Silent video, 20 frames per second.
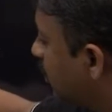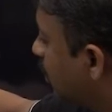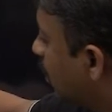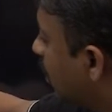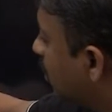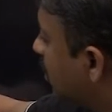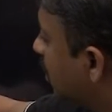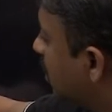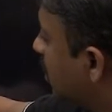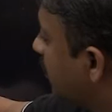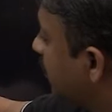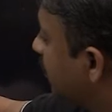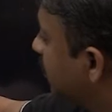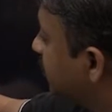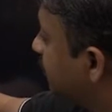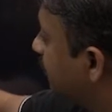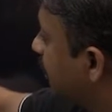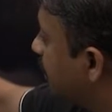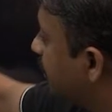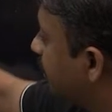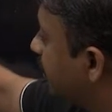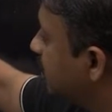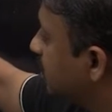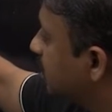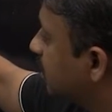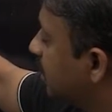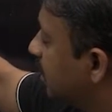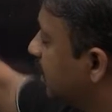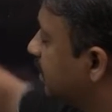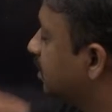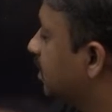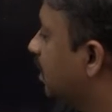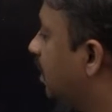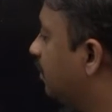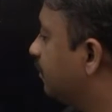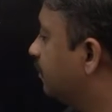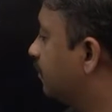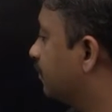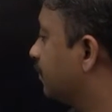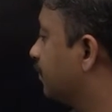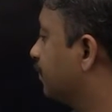Northern hemisphere means this half.